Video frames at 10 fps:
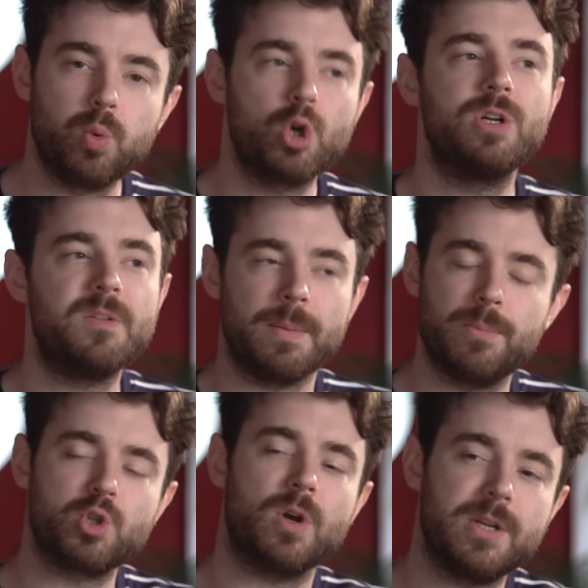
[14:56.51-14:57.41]
could have been
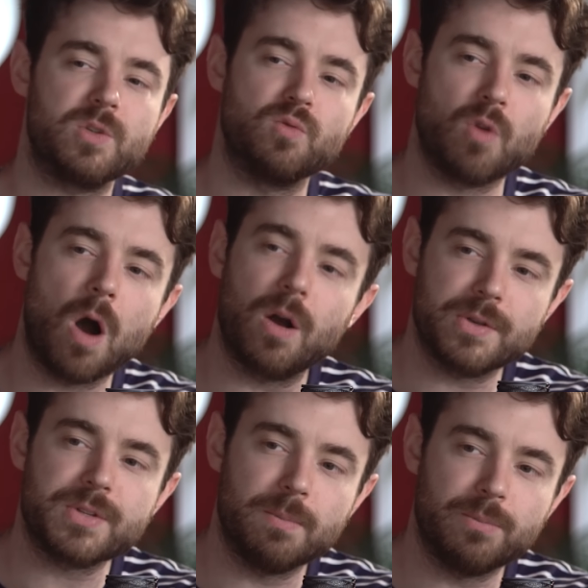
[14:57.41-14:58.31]
portrayed as wrong
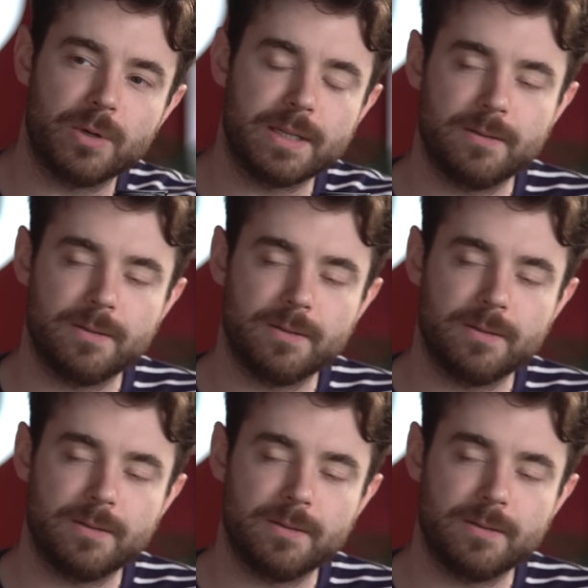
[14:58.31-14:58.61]
at some point.